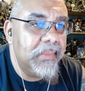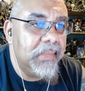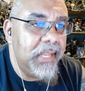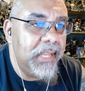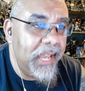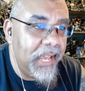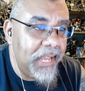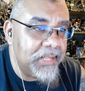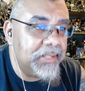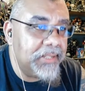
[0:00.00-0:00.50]

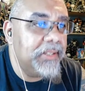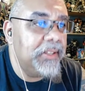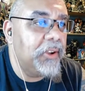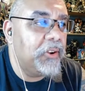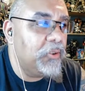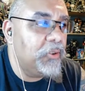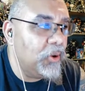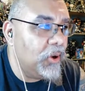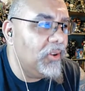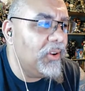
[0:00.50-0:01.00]
Yes, The
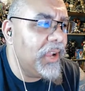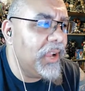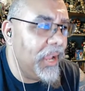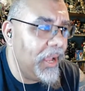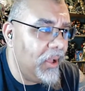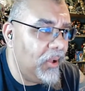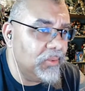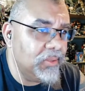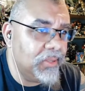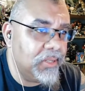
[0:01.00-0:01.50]
Crow
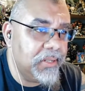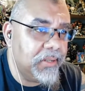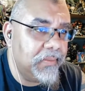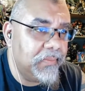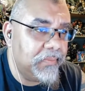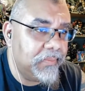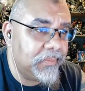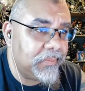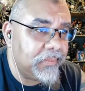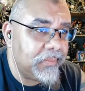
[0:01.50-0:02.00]
counts.
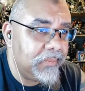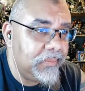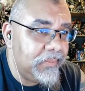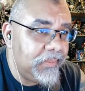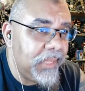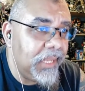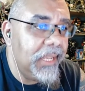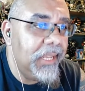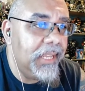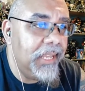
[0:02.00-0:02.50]

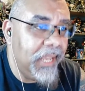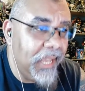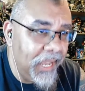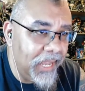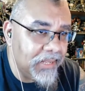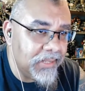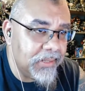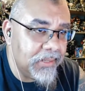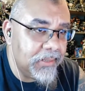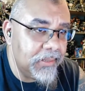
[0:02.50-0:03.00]

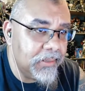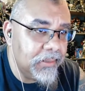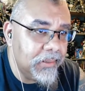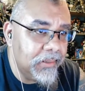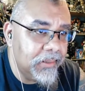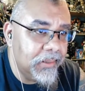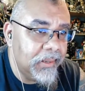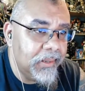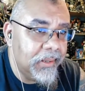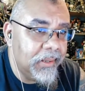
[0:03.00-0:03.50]
Yes.
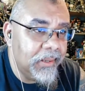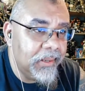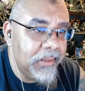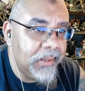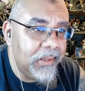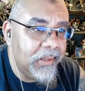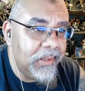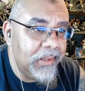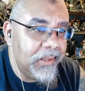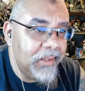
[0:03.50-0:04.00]

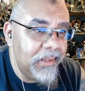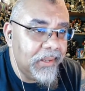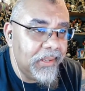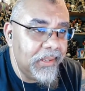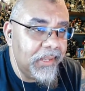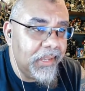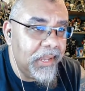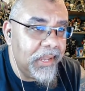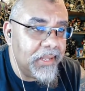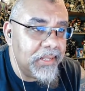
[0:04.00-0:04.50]

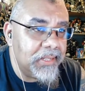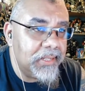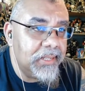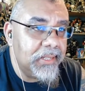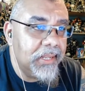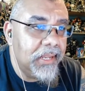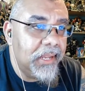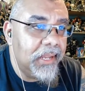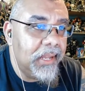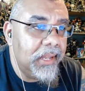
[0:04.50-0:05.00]
Yes.
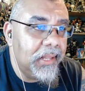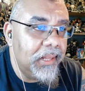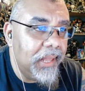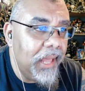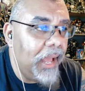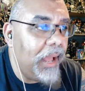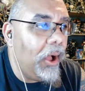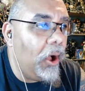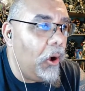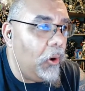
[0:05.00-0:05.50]

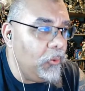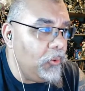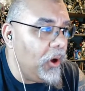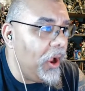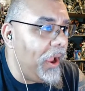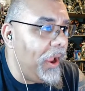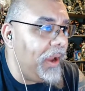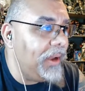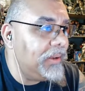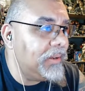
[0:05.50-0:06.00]
Not all
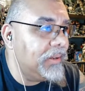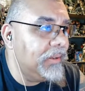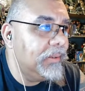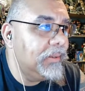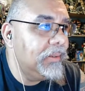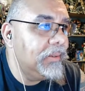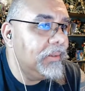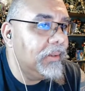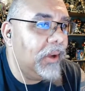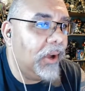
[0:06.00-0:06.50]
right.
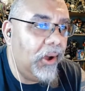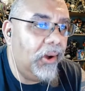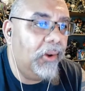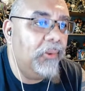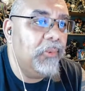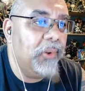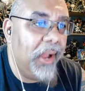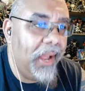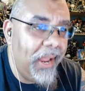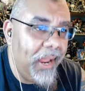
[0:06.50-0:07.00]
All
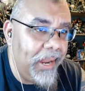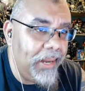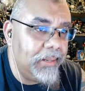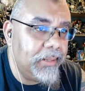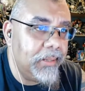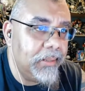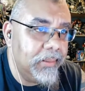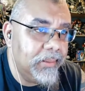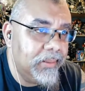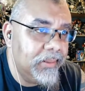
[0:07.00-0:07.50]
right.
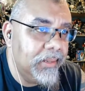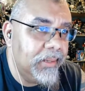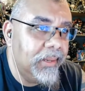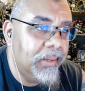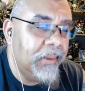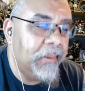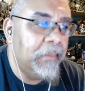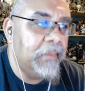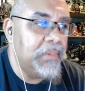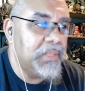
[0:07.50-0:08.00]

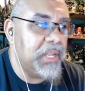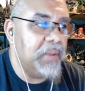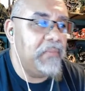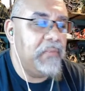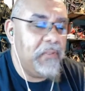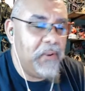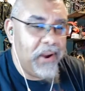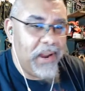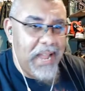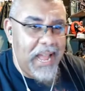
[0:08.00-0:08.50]
Some
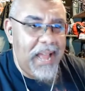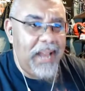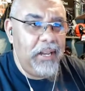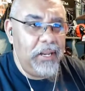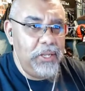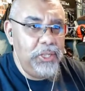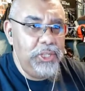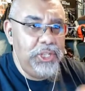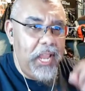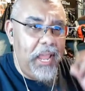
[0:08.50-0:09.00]

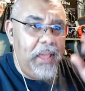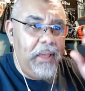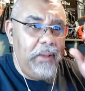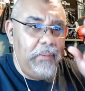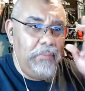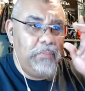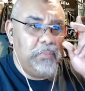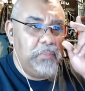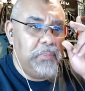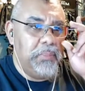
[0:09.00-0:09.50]
forgotten
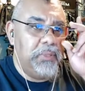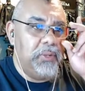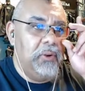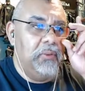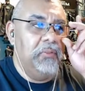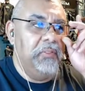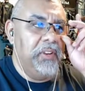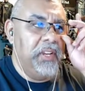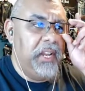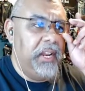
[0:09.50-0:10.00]
gems
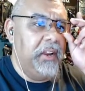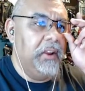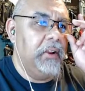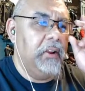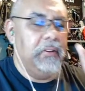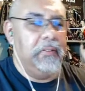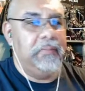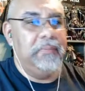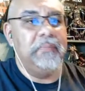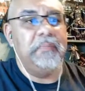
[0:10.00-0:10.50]
over
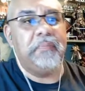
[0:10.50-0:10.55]
here.